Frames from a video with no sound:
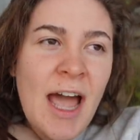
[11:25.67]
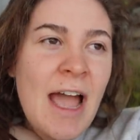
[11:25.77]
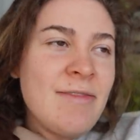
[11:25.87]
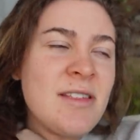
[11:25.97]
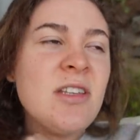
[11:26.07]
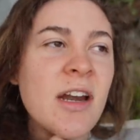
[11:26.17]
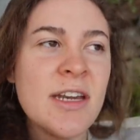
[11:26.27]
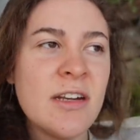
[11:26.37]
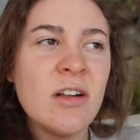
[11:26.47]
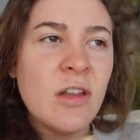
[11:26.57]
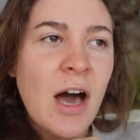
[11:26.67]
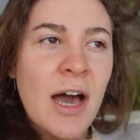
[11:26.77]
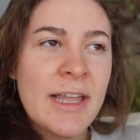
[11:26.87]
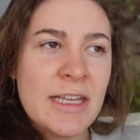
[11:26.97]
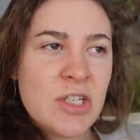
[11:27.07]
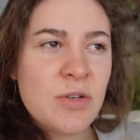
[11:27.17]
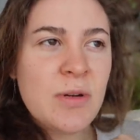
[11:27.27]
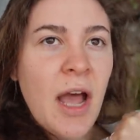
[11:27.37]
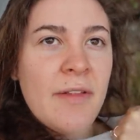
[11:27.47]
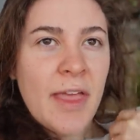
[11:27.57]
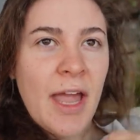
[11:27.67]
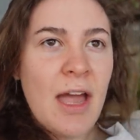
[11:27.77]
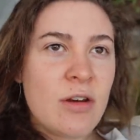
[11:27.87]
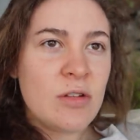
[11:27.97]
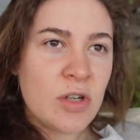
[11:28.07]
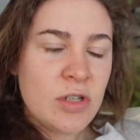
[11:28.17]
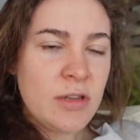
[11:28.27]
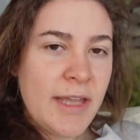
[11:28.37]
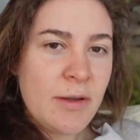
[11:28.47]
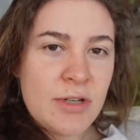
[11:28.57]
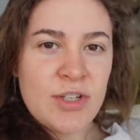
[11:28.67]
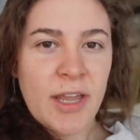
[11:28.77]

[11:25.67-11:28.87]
I've studied a lot into it on like how to learn a language.